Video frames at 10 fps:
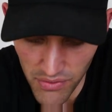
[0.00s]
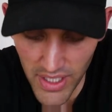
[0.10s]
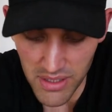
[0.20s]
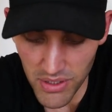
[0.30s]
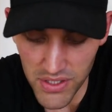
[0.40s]

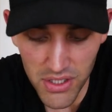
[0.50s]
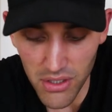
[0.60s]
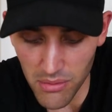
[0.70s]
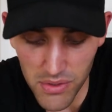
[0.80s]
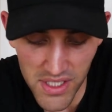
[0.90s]
3x plus
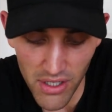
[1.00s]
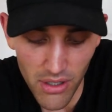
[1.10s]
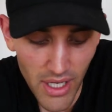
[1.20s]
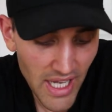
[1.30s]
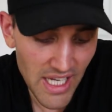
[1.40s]
2 equals
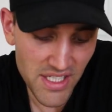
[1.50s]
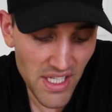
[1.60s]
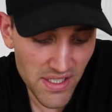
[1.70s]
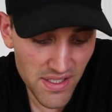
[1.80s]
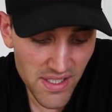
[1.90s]
0 as
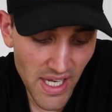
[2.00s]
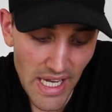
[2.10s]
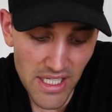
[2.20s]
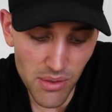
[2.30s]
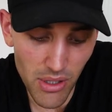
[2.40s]
it is to say
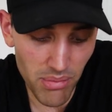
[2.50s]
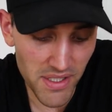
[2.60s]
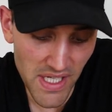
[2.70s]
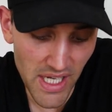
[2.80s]
x squared plus